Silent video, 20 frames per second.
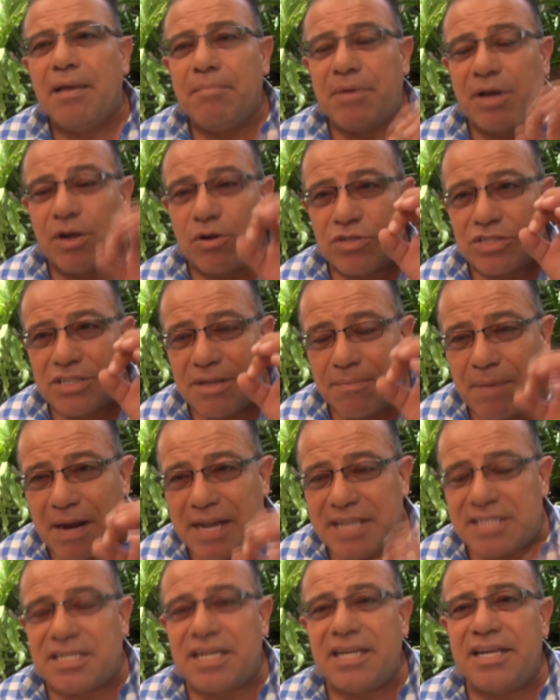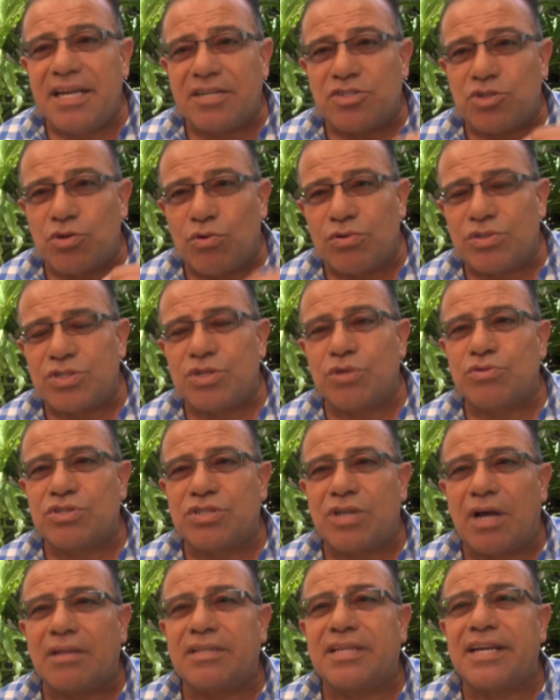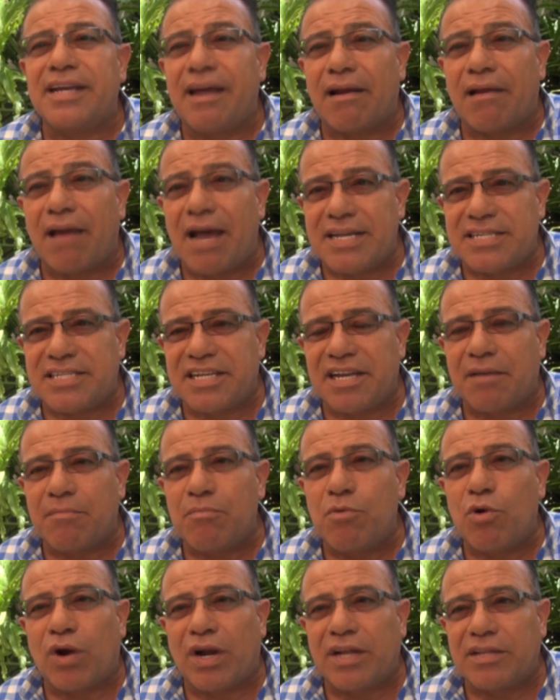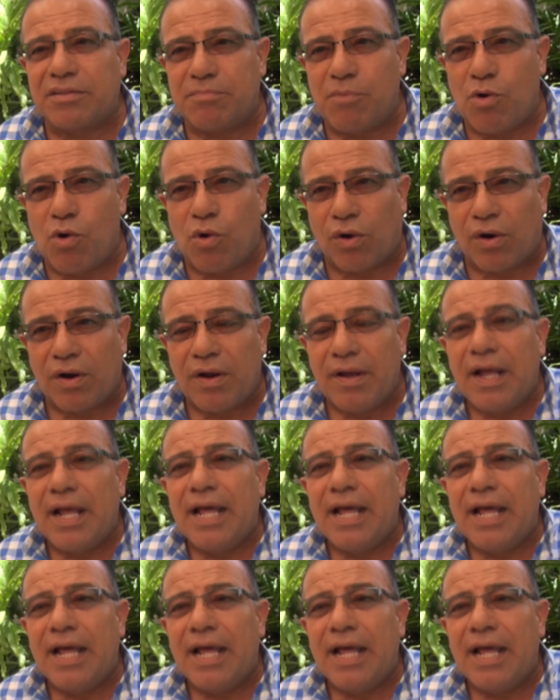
Because the Palestinians also start realizing more and more